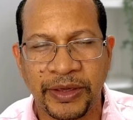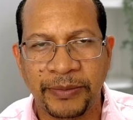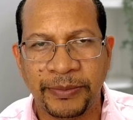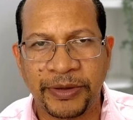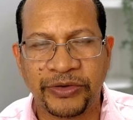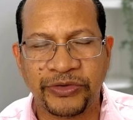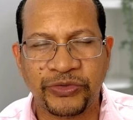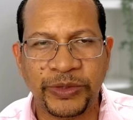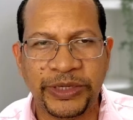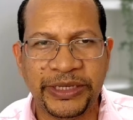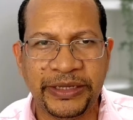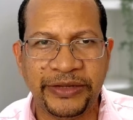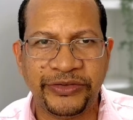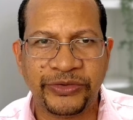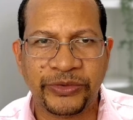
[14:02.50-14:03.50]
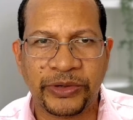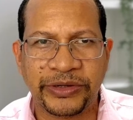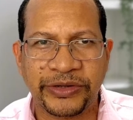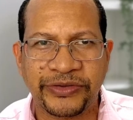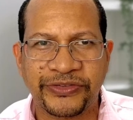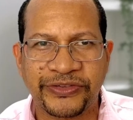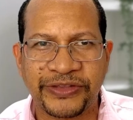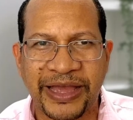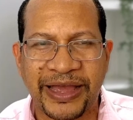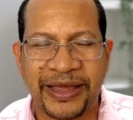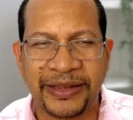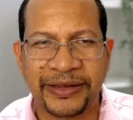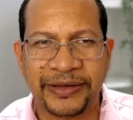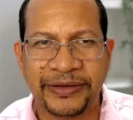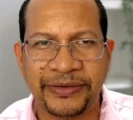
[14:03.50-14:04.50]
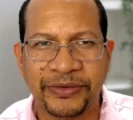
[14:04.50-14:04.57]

because we need to understand